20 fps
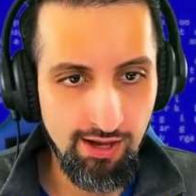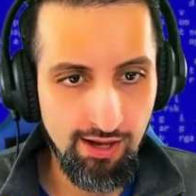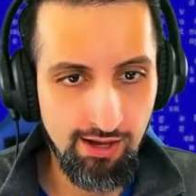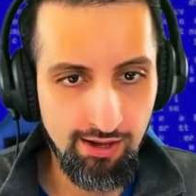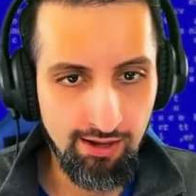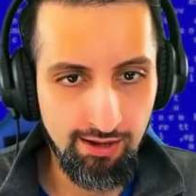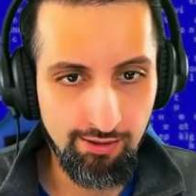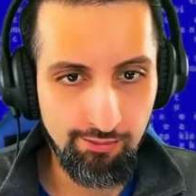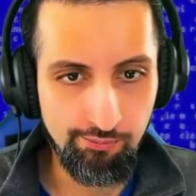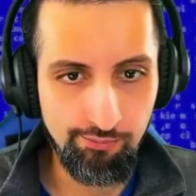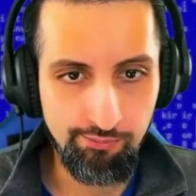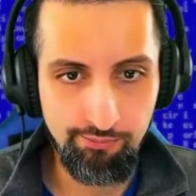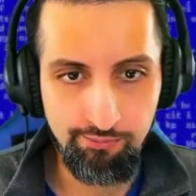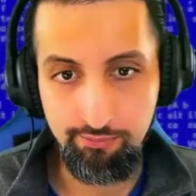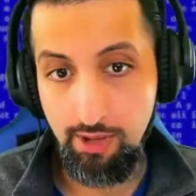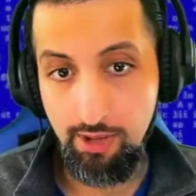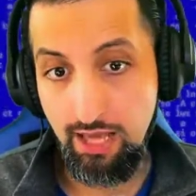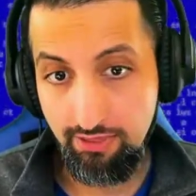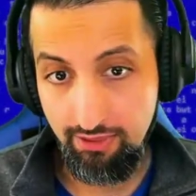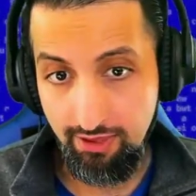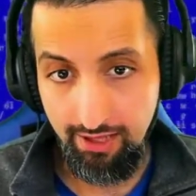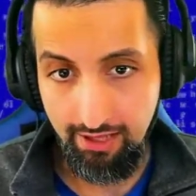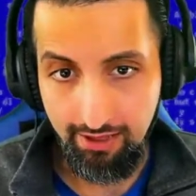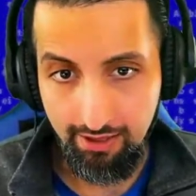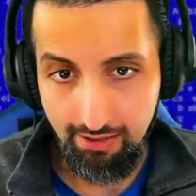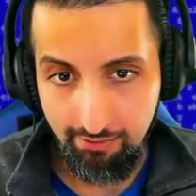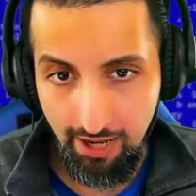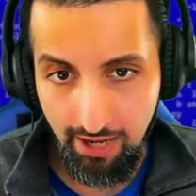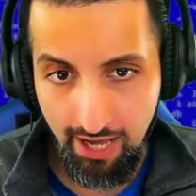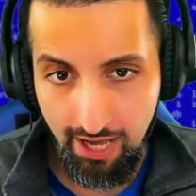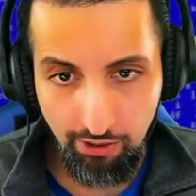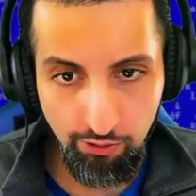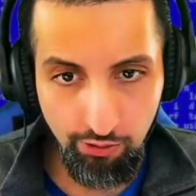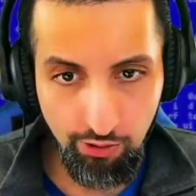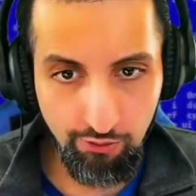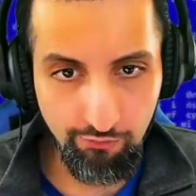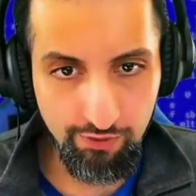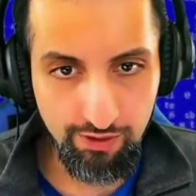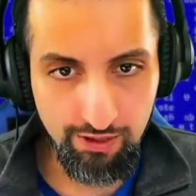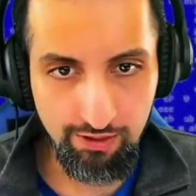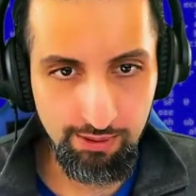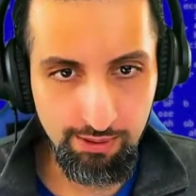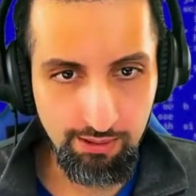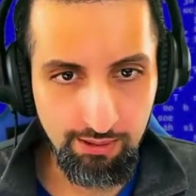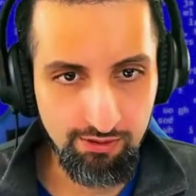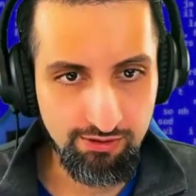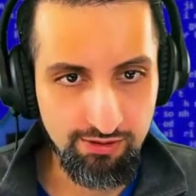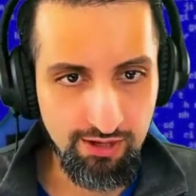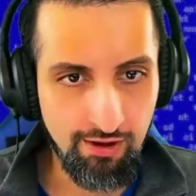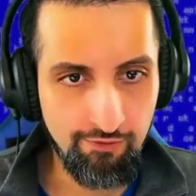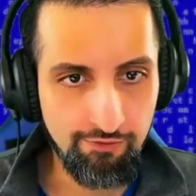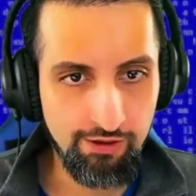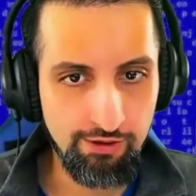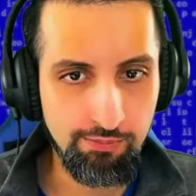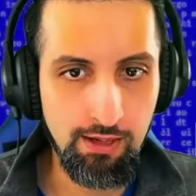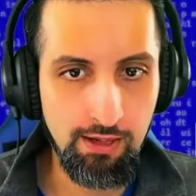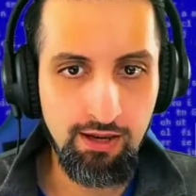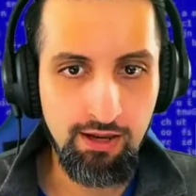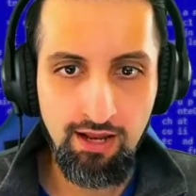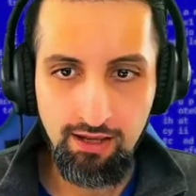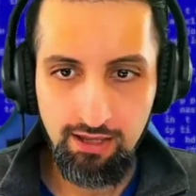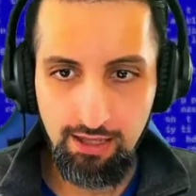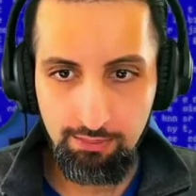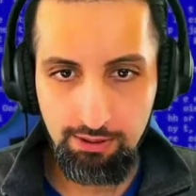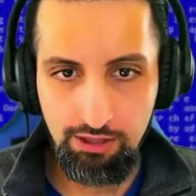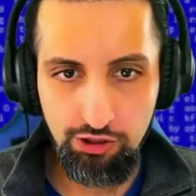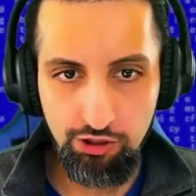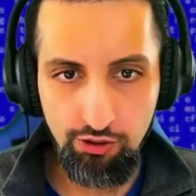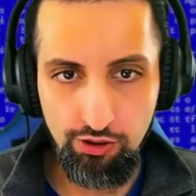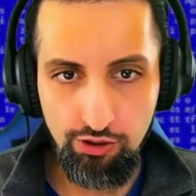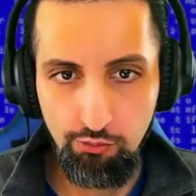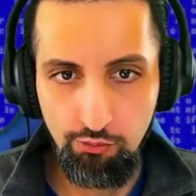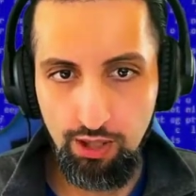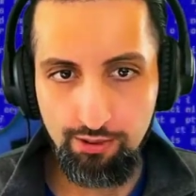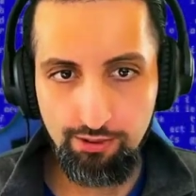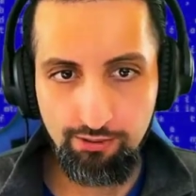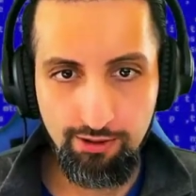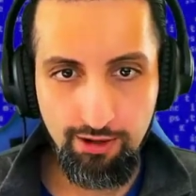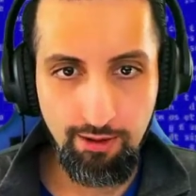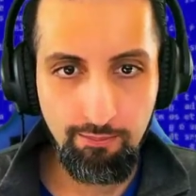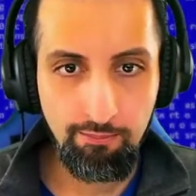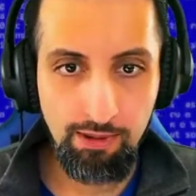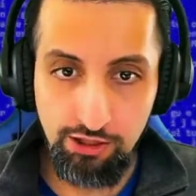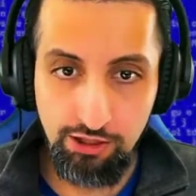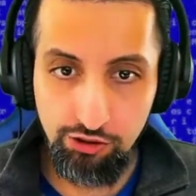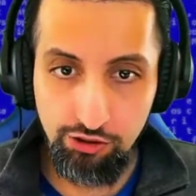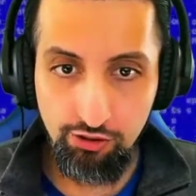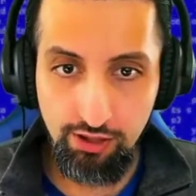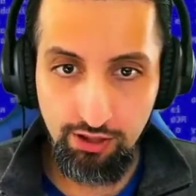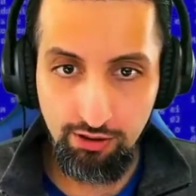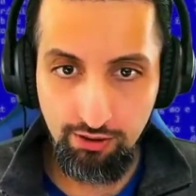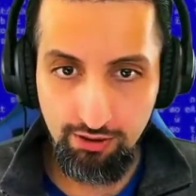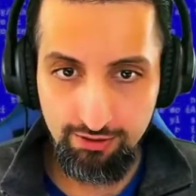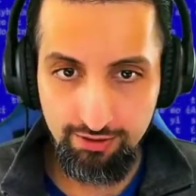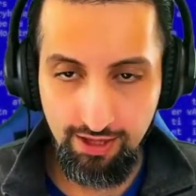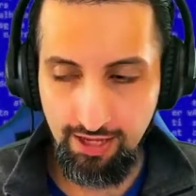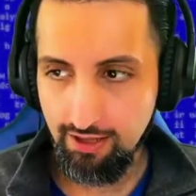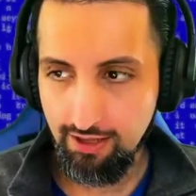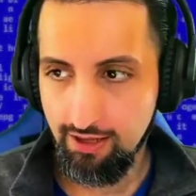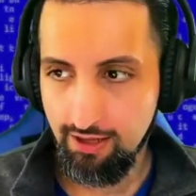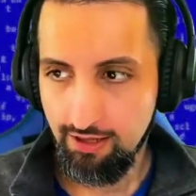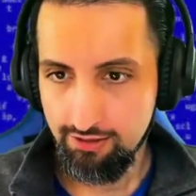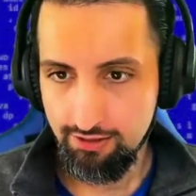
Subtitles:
I think. I don't know if they're going to be able to solve this, but let me show you what Midjourney looks like.